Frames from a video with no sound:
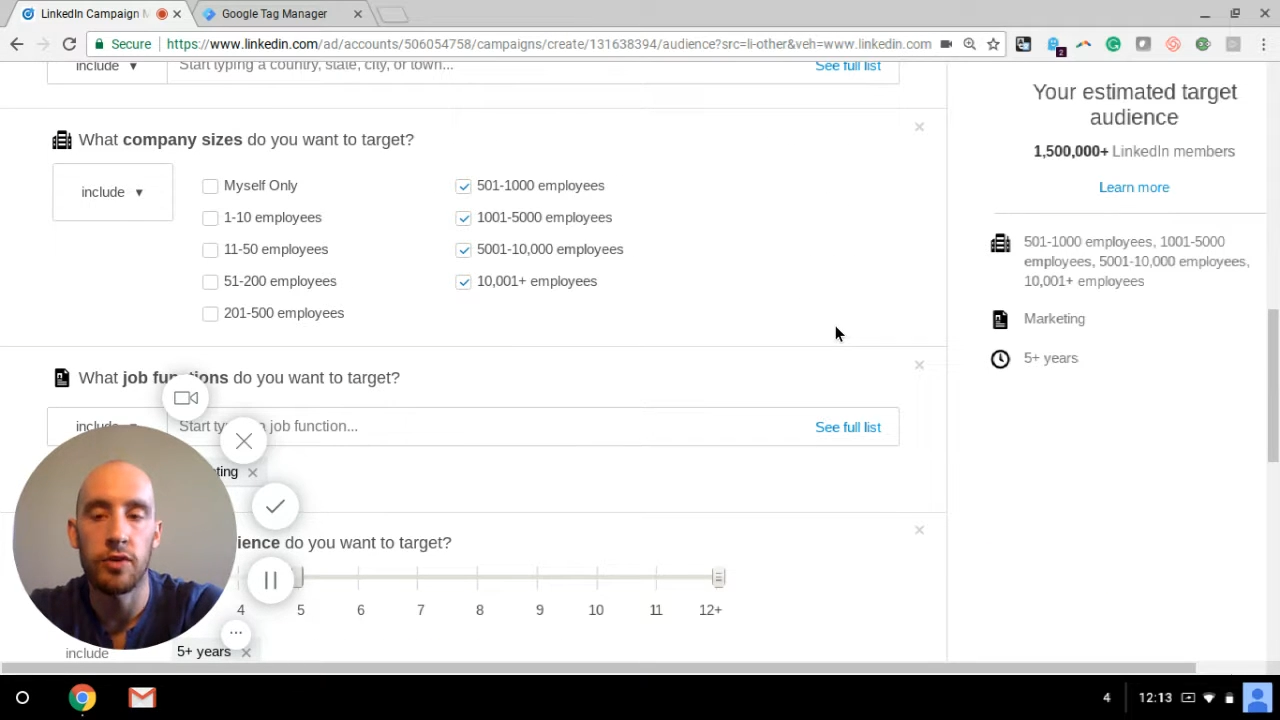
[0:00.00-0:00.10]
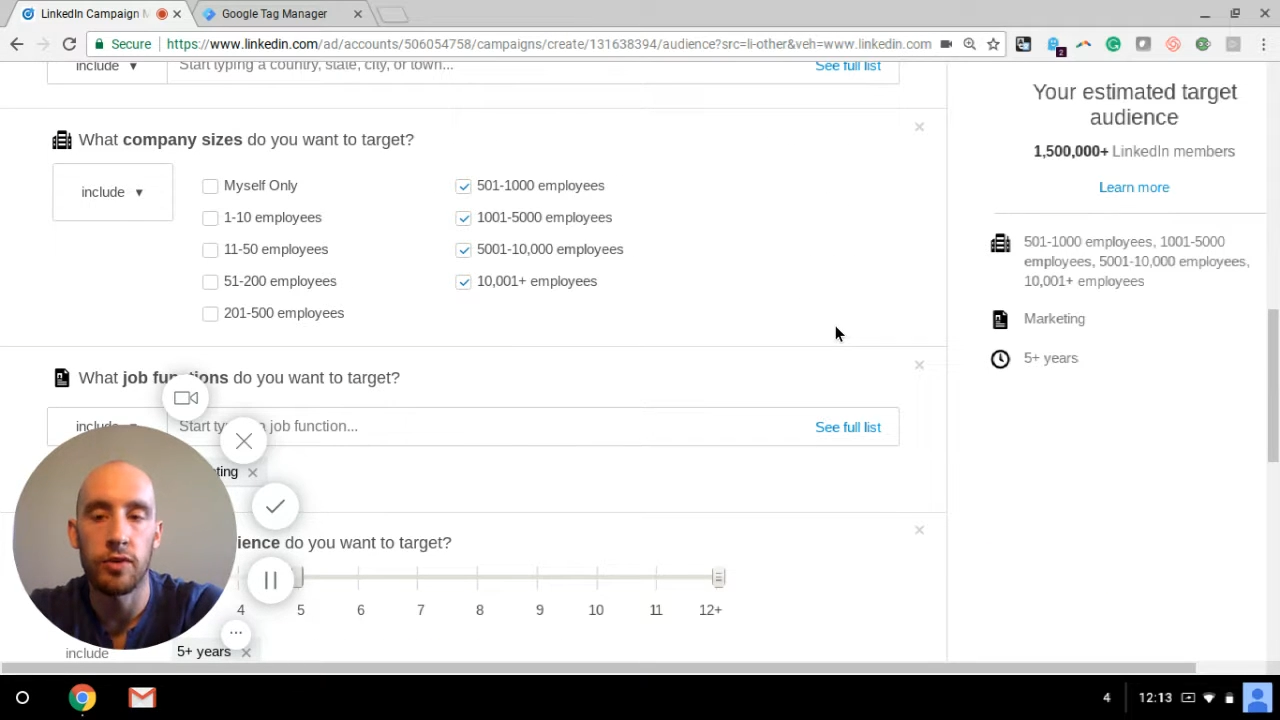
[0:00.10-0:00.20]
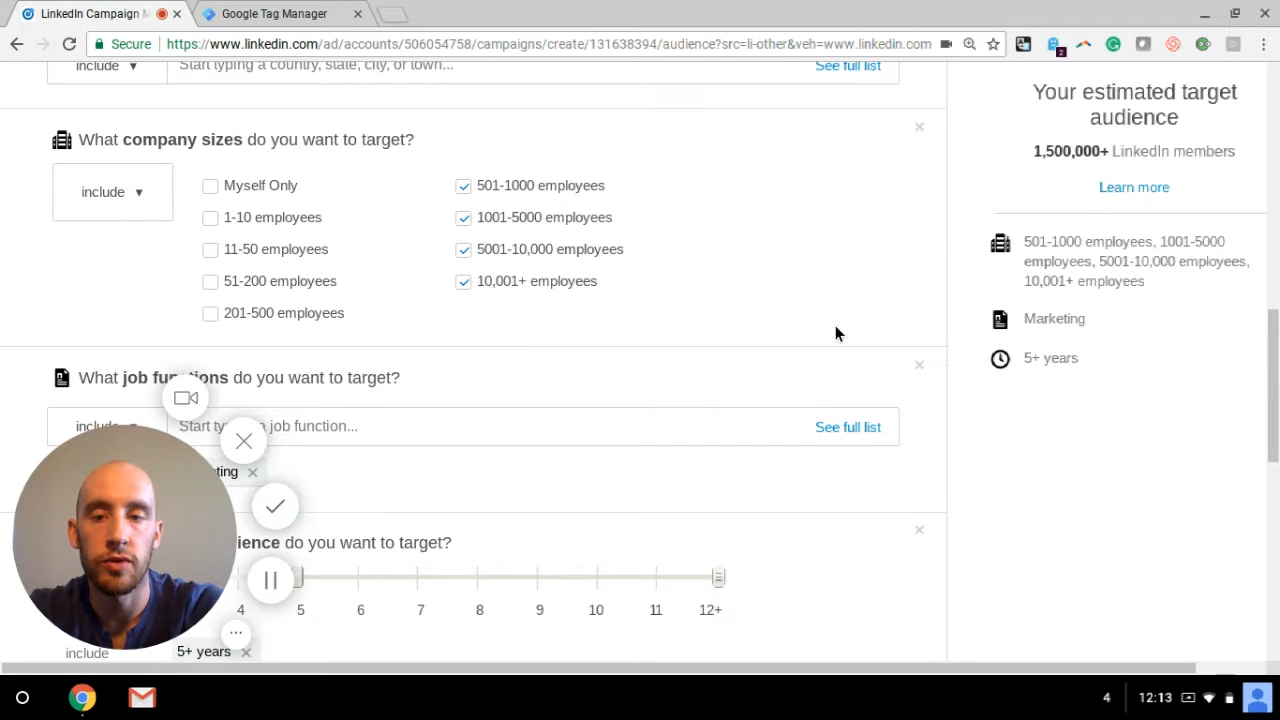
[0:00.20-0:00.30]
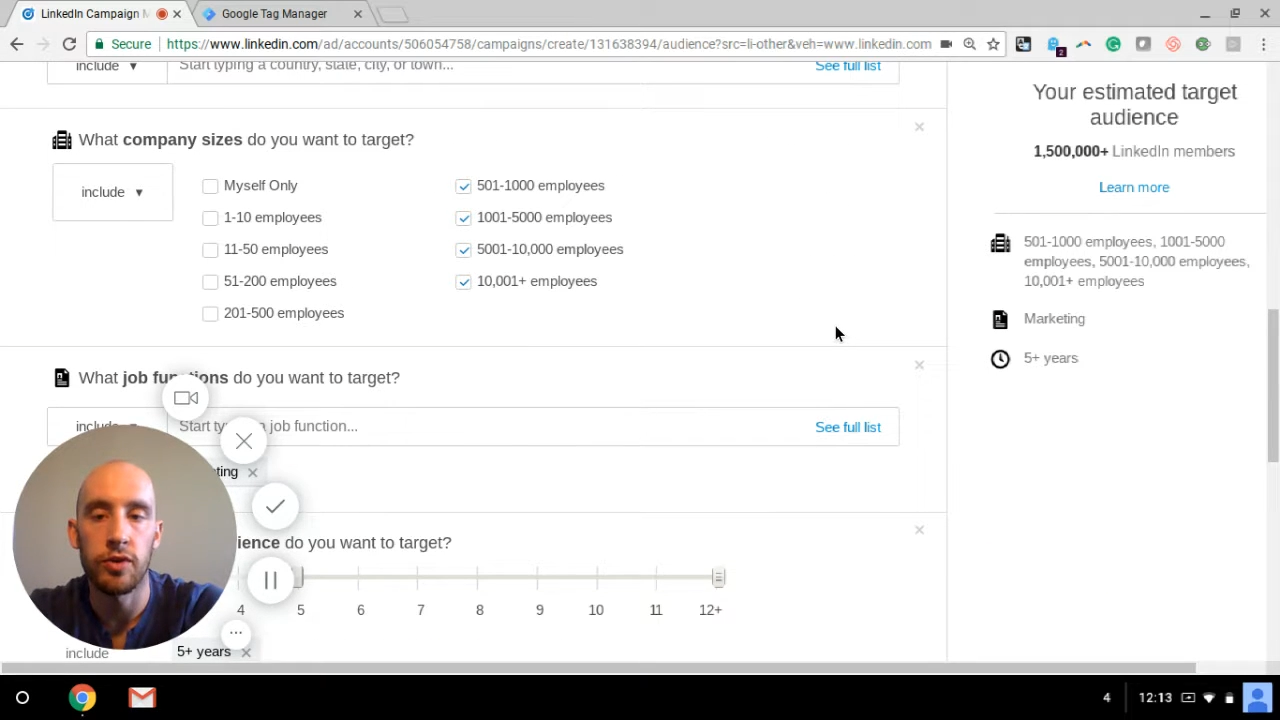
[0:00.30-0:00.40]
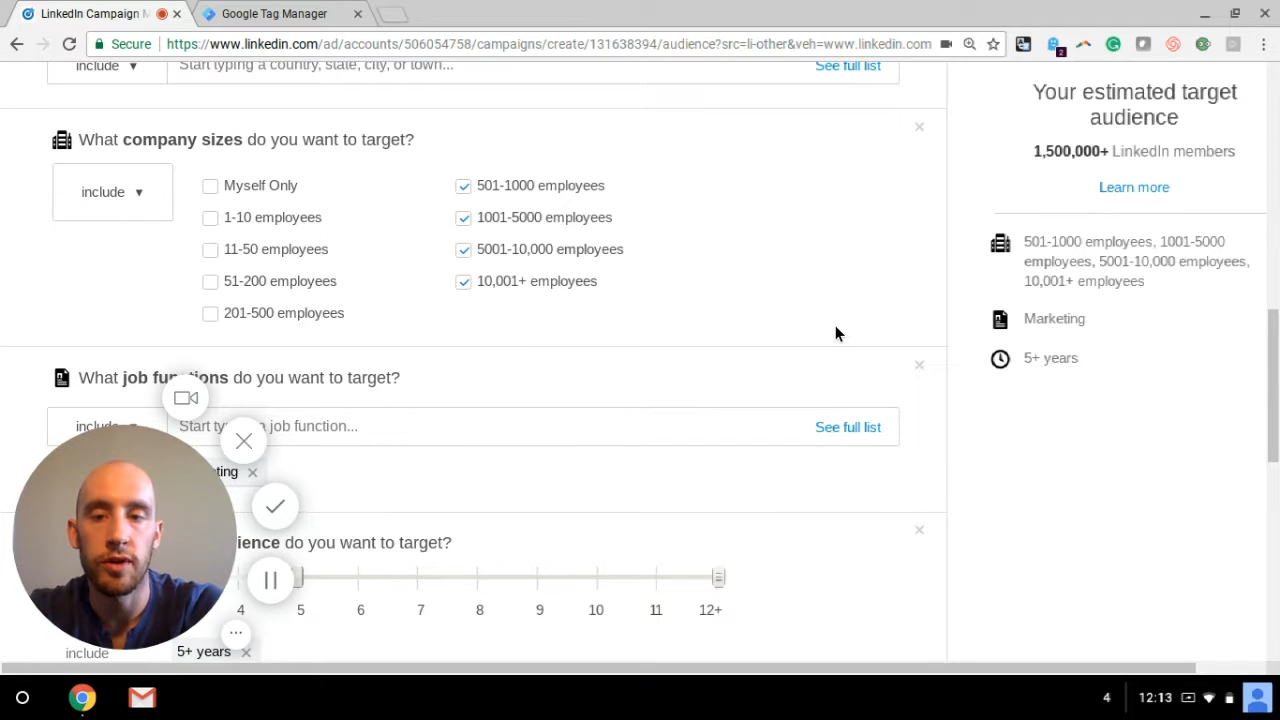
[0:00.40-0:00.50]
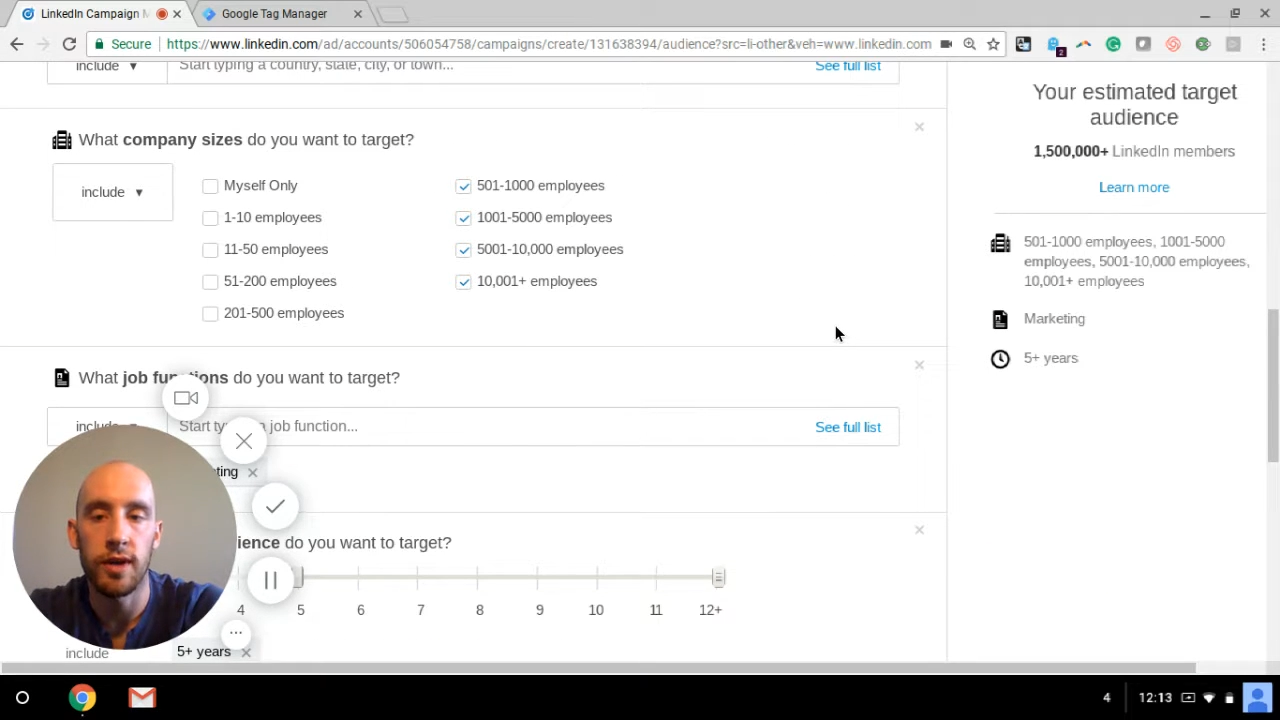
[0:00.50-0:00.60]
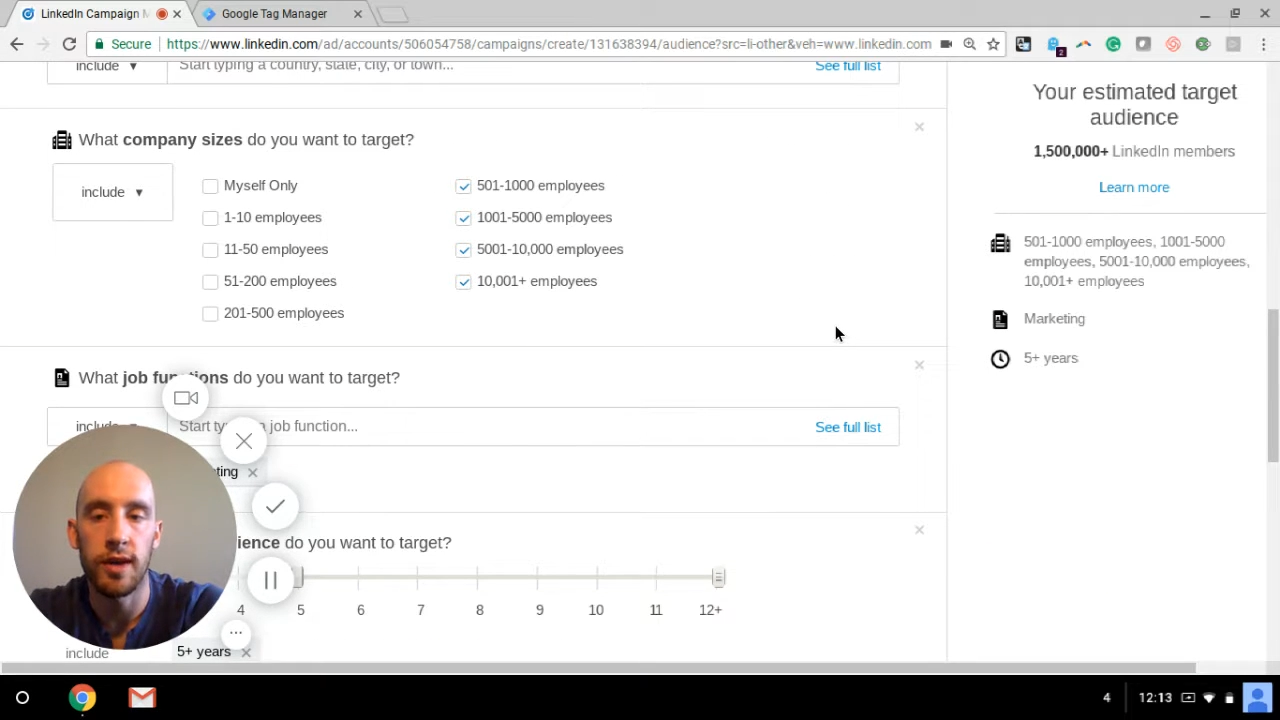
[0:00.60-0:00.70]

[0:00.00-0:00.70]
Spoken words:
only looking